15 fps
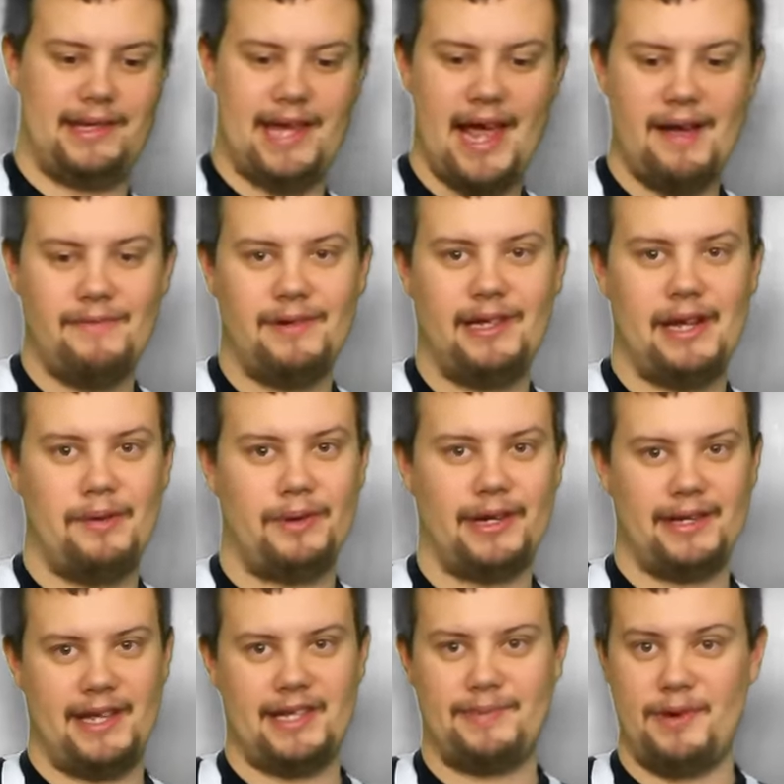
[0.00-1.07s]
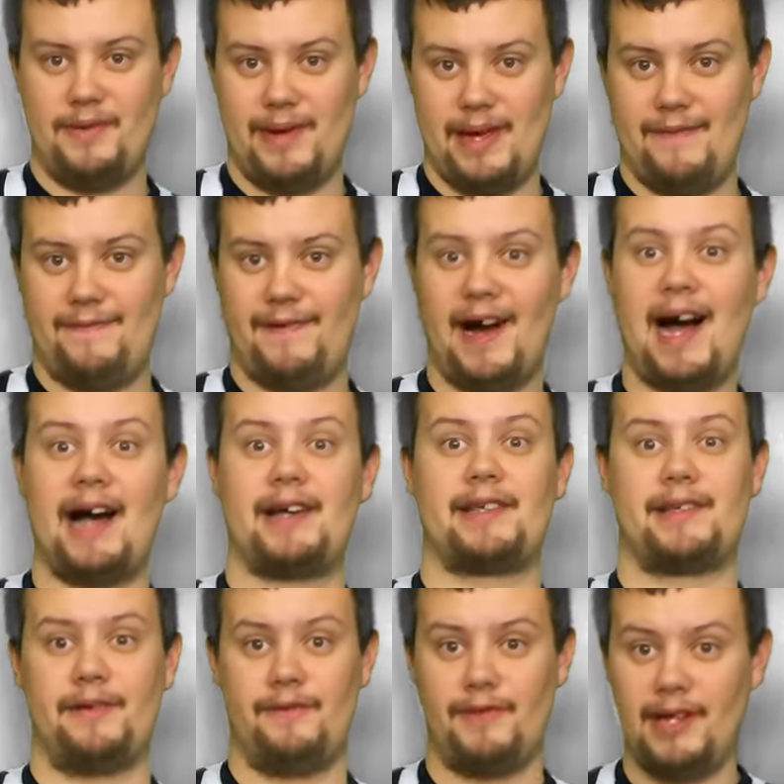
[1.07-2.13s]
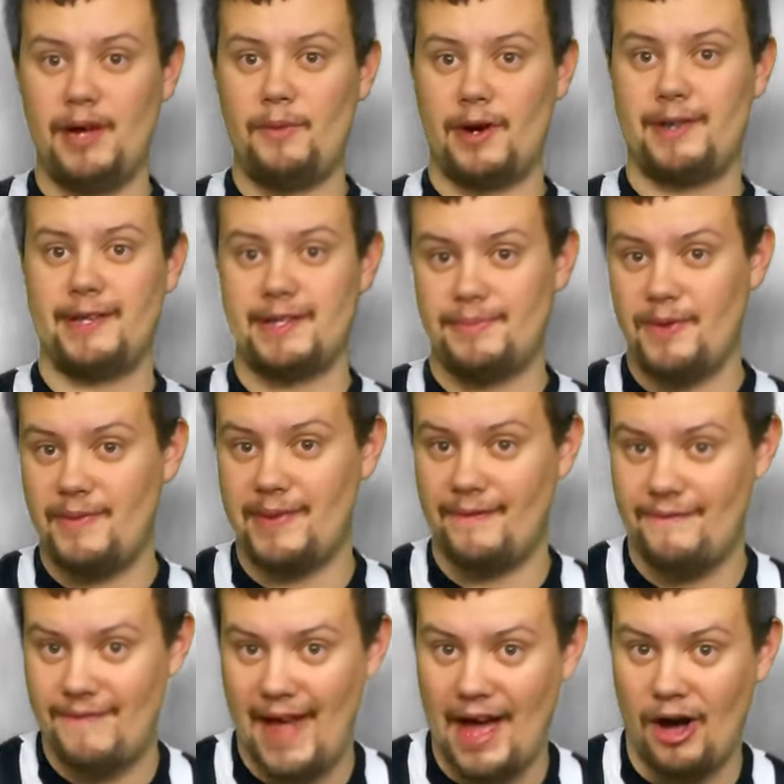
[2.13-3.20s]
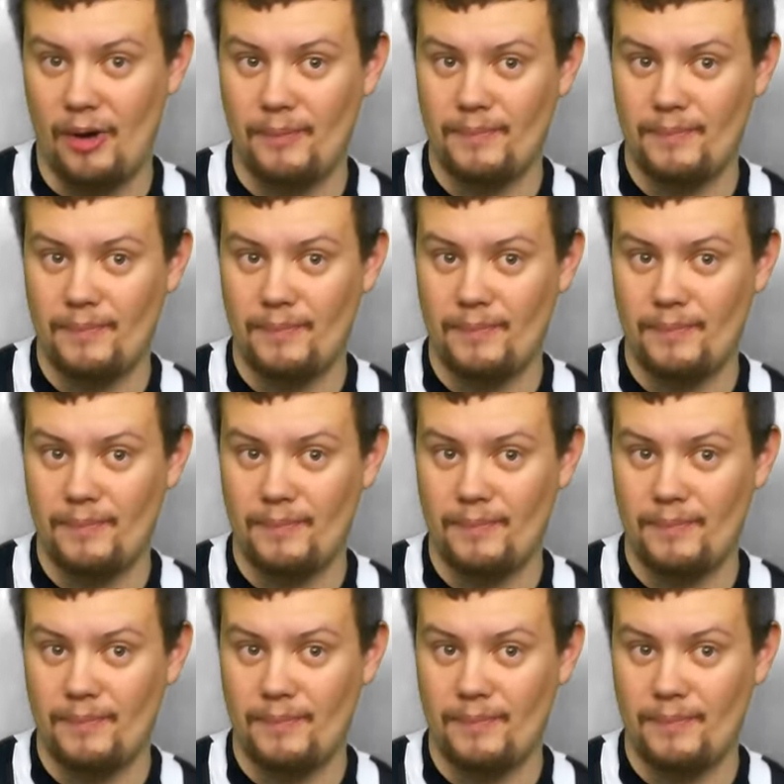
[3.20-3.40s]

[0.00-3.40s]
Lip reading: they really wanted this movie, Fox really wanted this movie to fail,